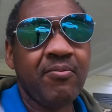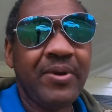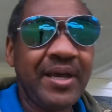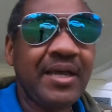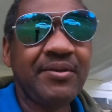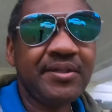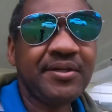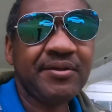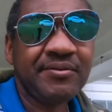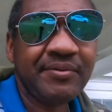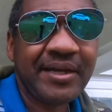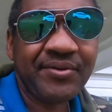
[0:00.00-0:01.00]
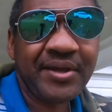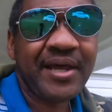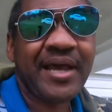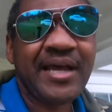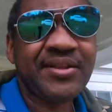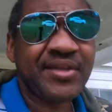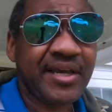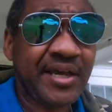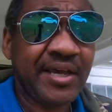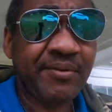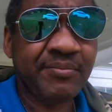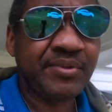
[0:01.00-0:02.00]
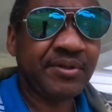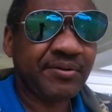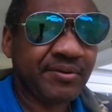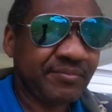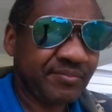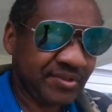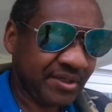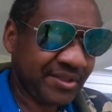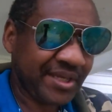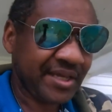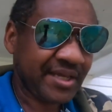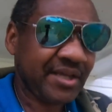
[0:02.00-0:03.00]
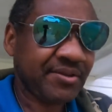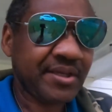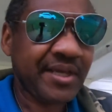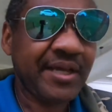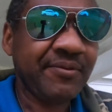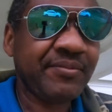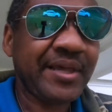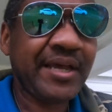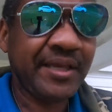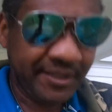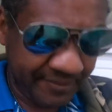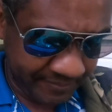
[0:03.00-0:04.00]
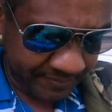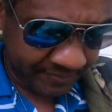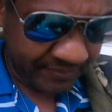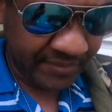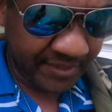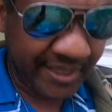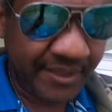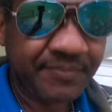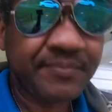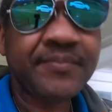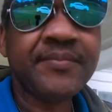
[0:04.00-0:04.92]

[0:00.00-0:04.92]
Well, you know, around our time, you know, something caught the time down here. Yep.